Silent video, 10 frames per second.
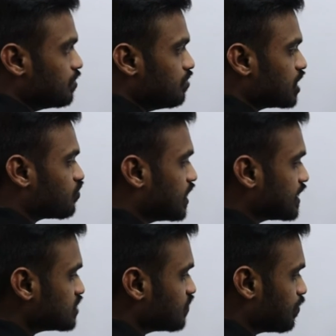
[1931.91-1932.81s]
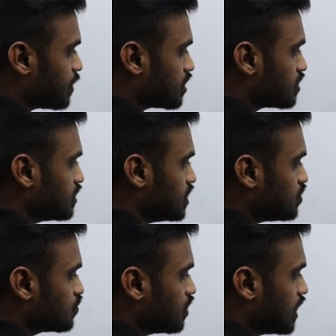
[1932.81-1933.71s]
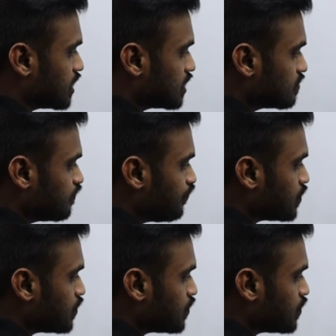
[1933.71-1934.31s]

milk quantity is 1 part into 100.